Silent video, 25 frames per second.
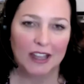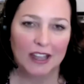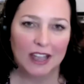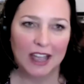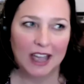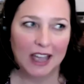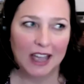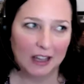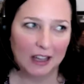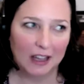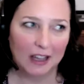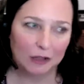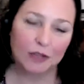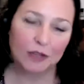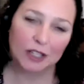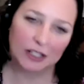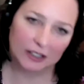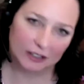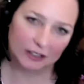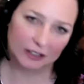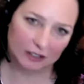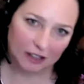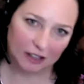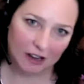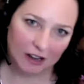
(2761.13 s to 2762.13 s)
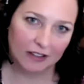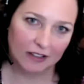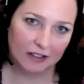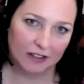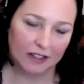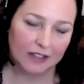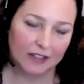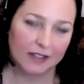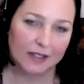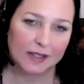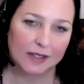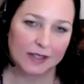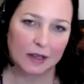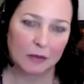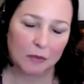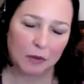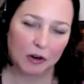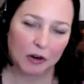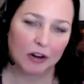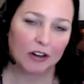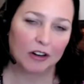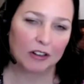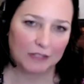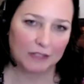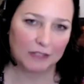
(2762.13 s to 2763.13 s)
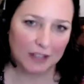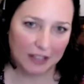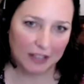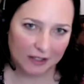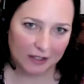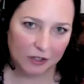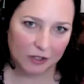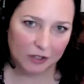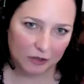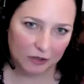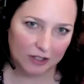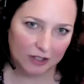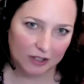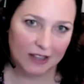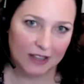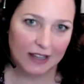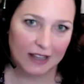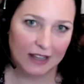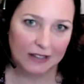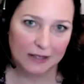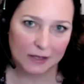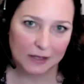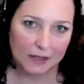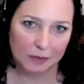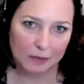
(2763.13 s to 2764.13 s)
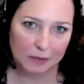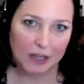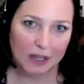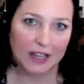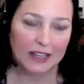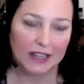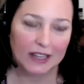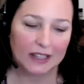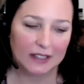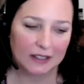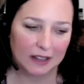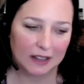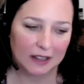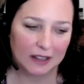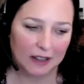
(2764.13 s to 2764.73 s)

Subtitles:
How do we unlock this? And part of the answer to that is by